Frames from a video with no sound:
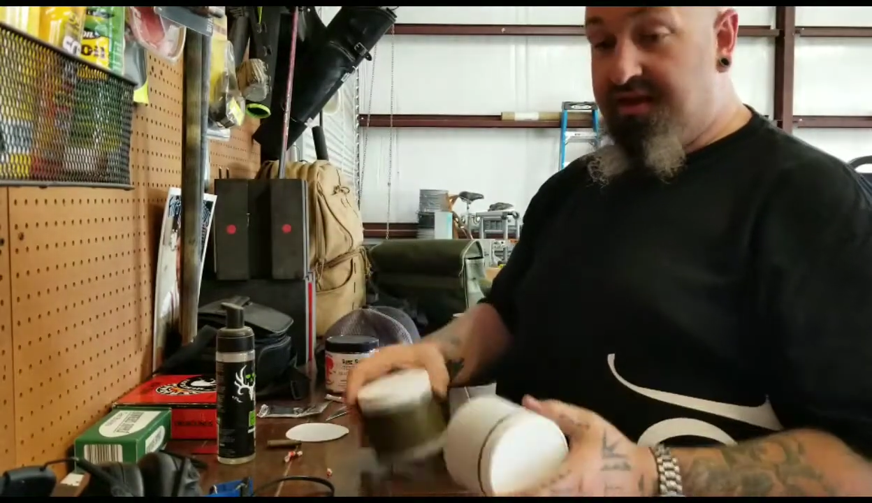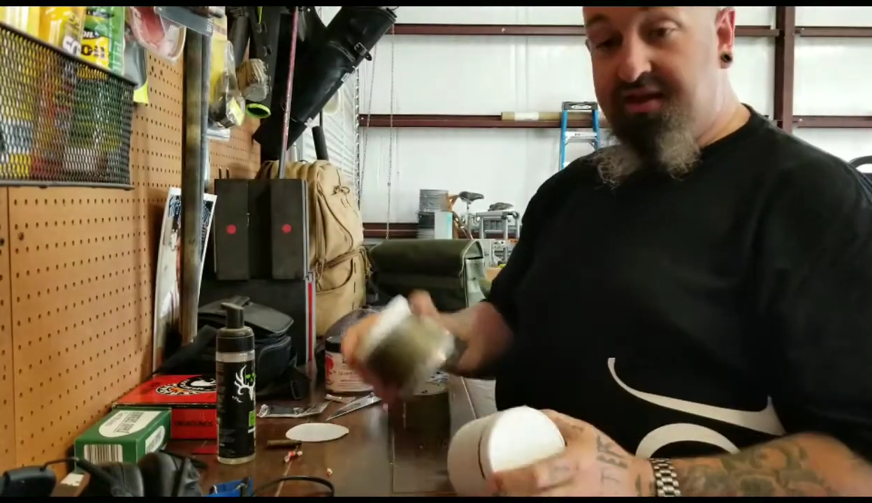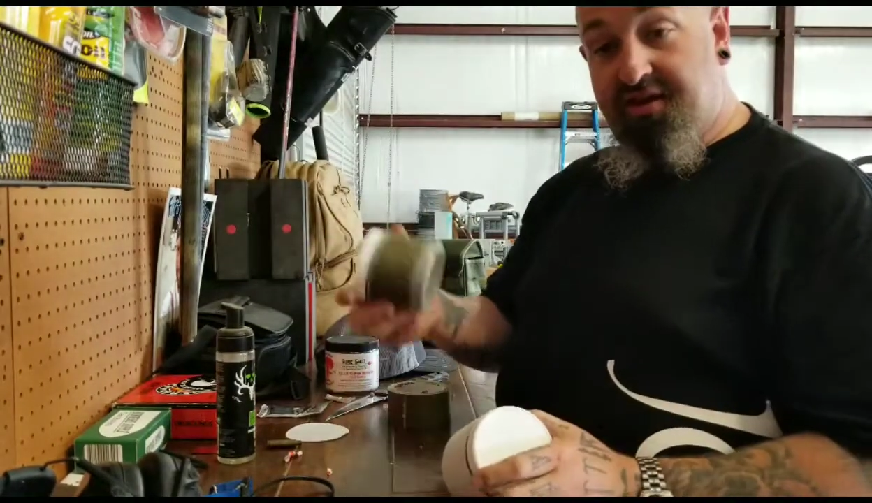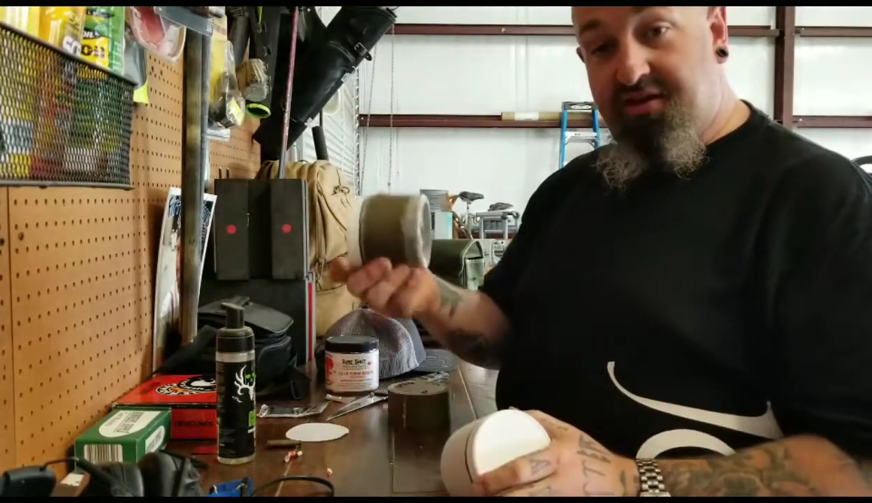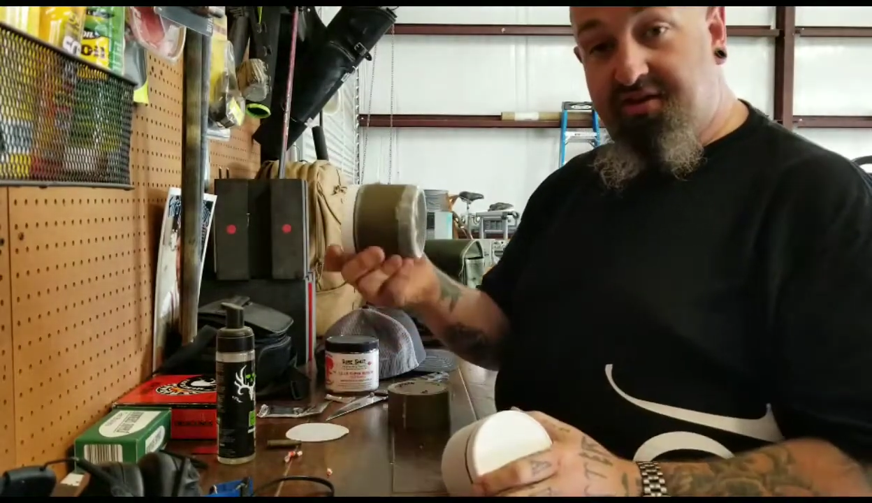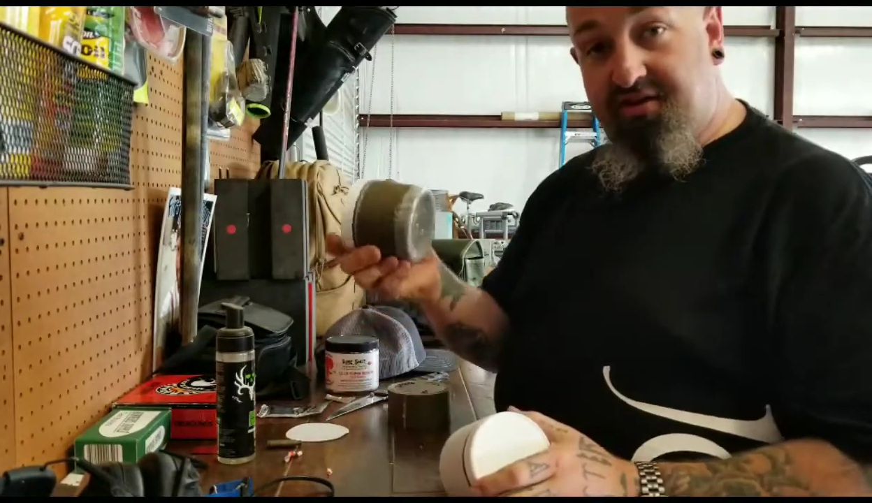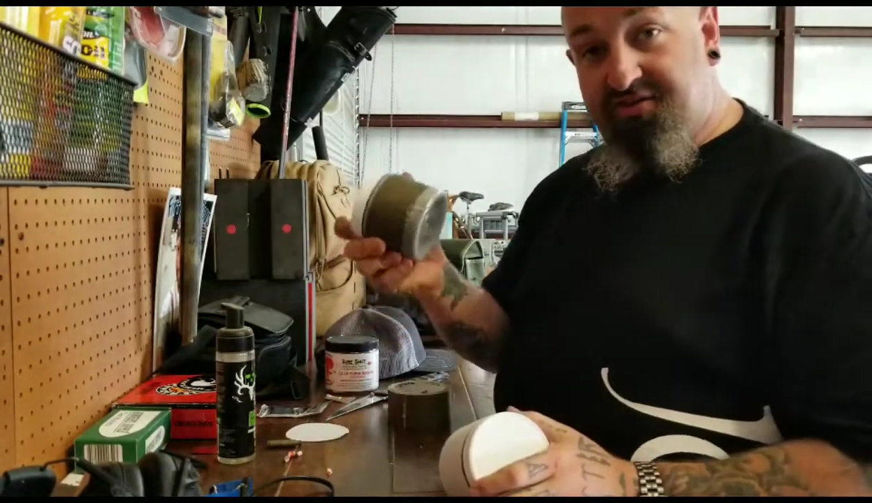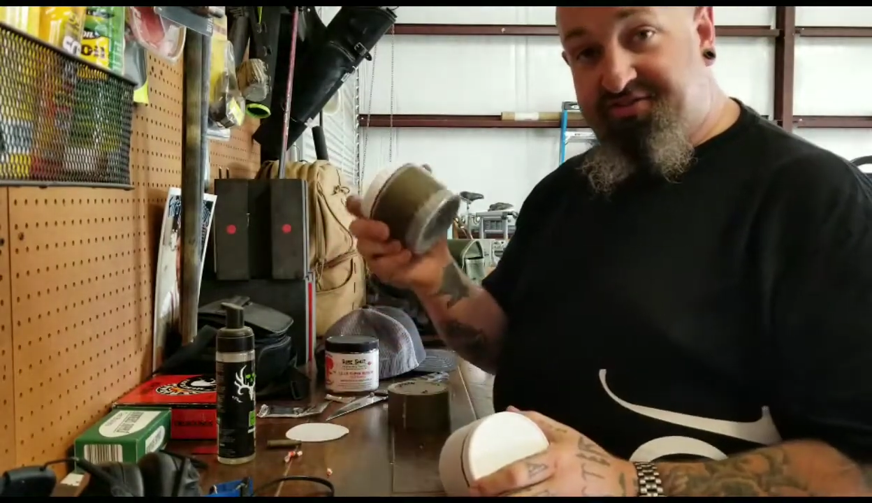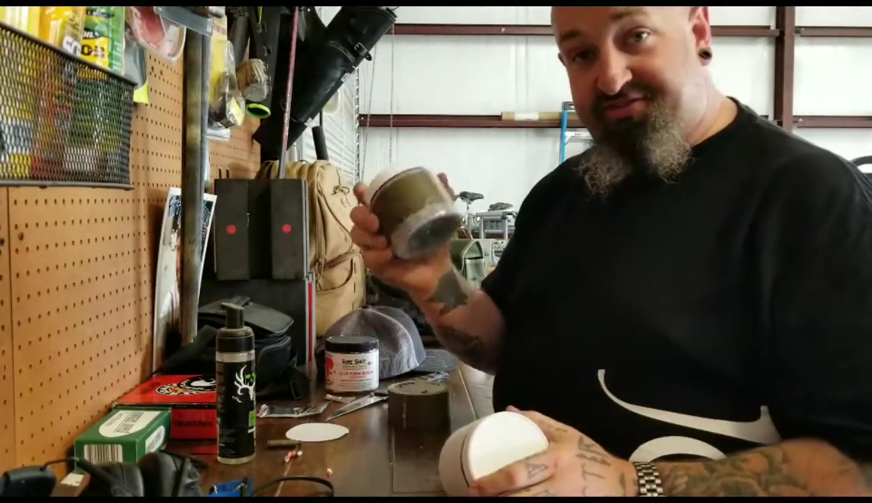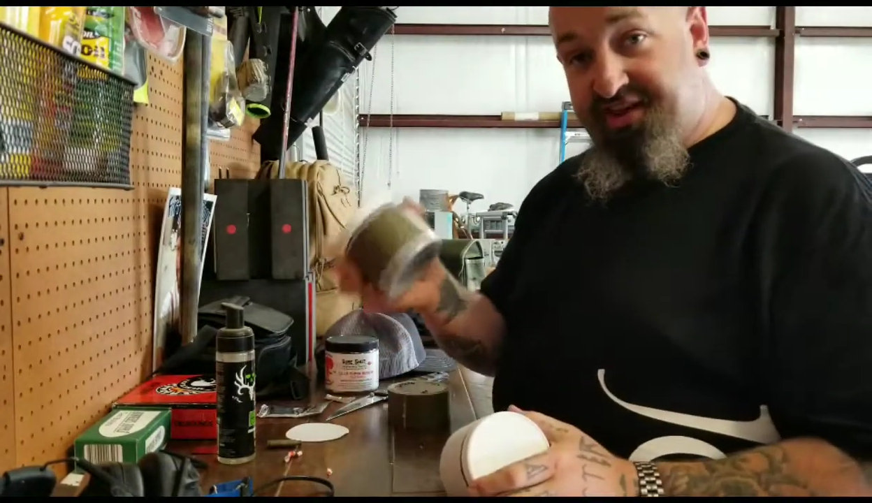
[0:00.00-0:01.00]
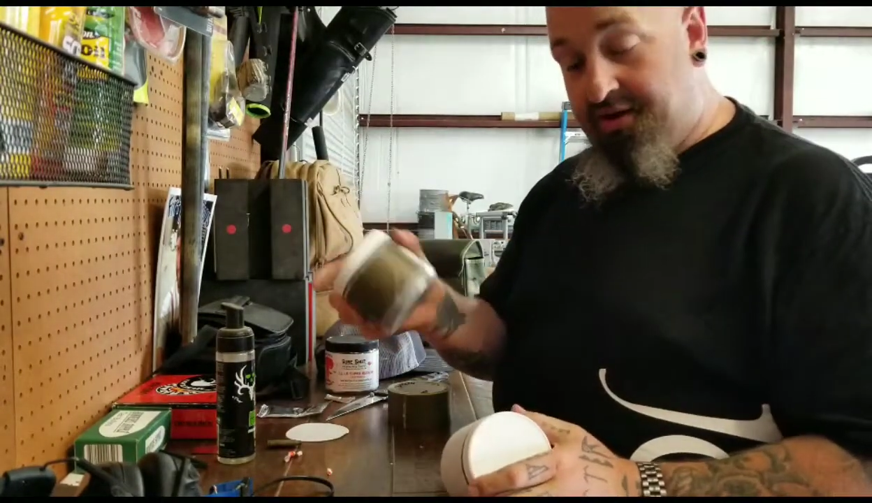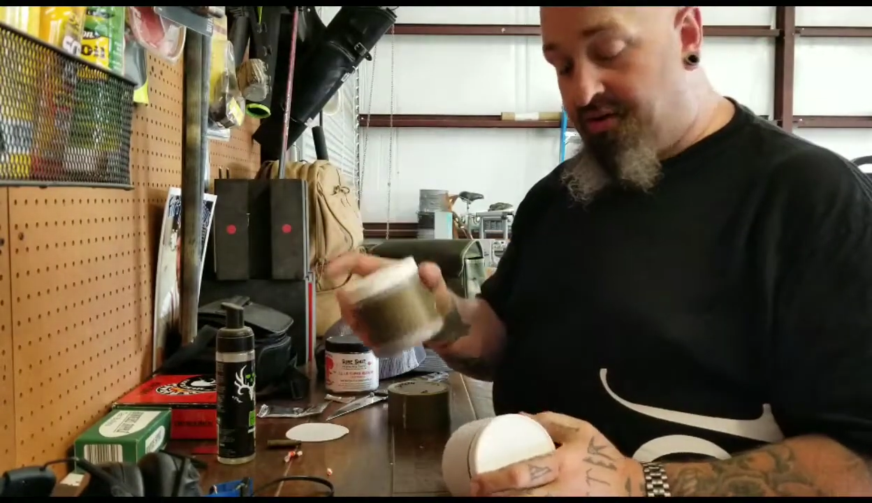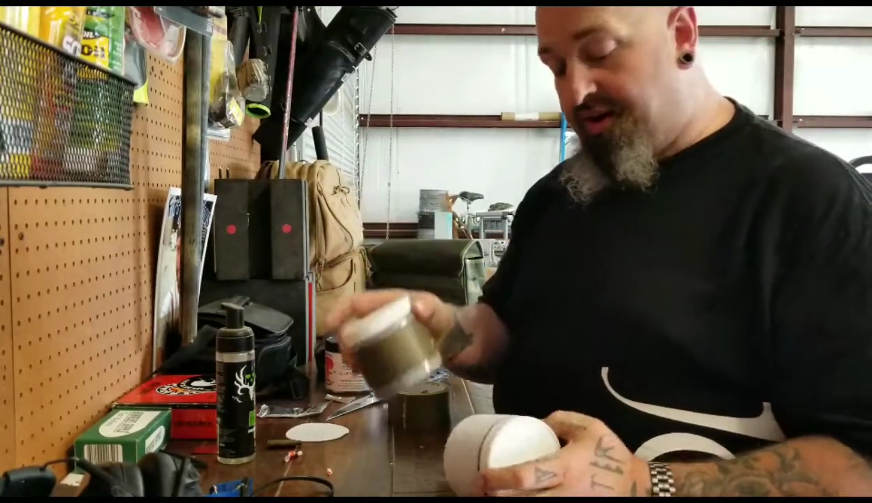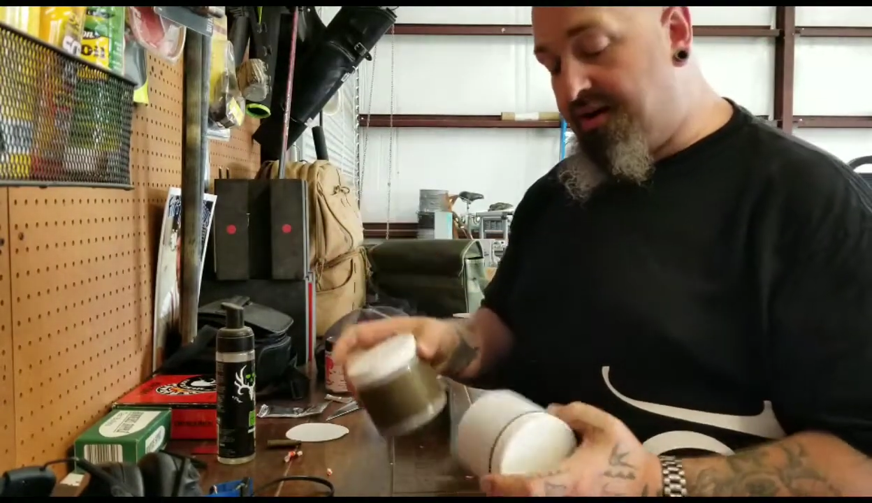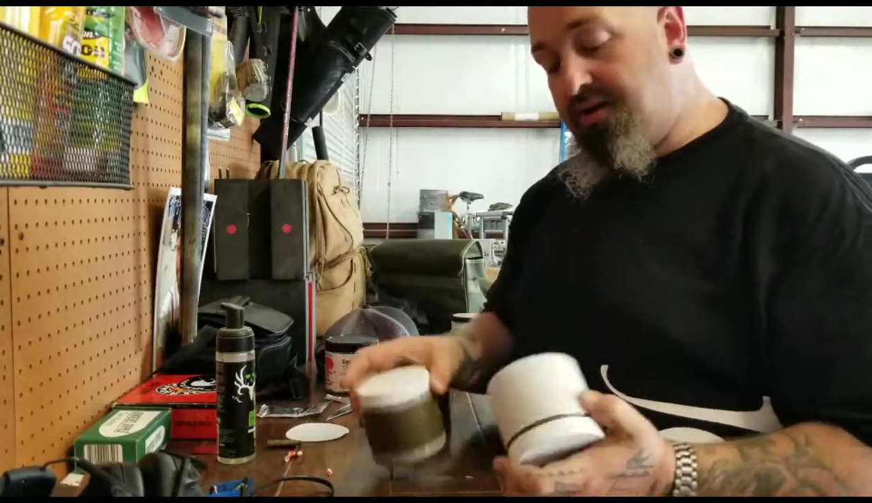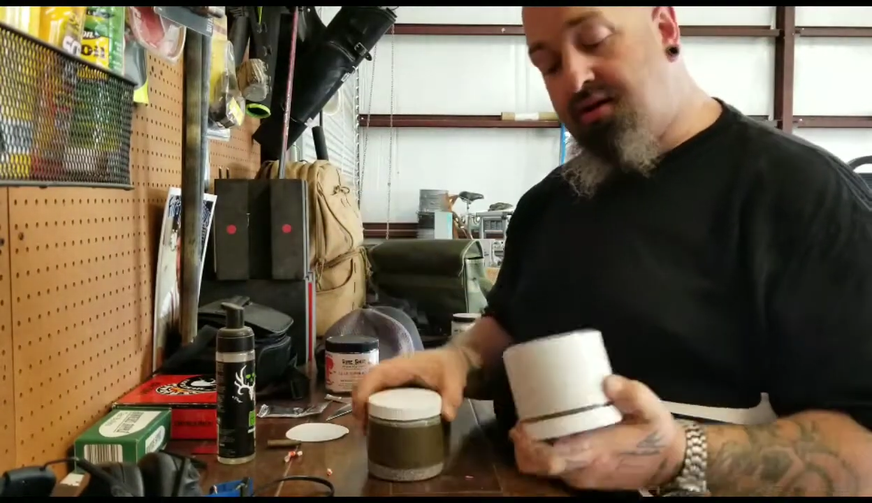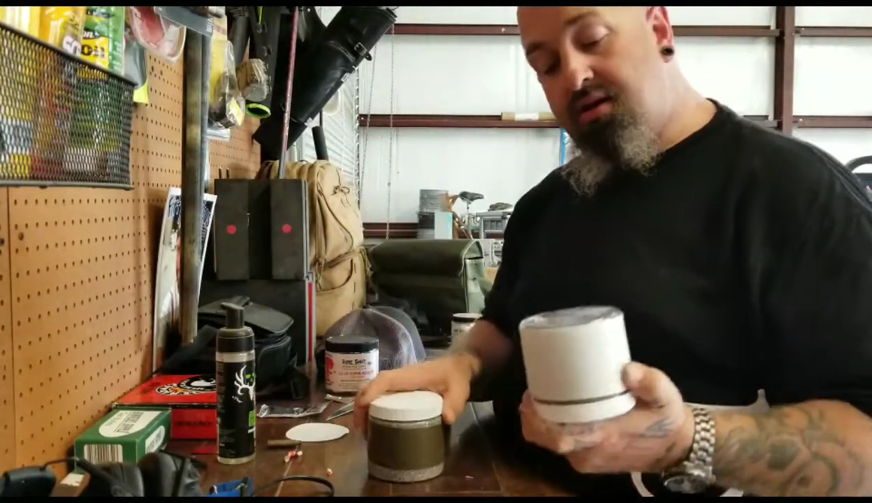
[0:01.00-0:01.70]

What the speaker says: is Tannerite.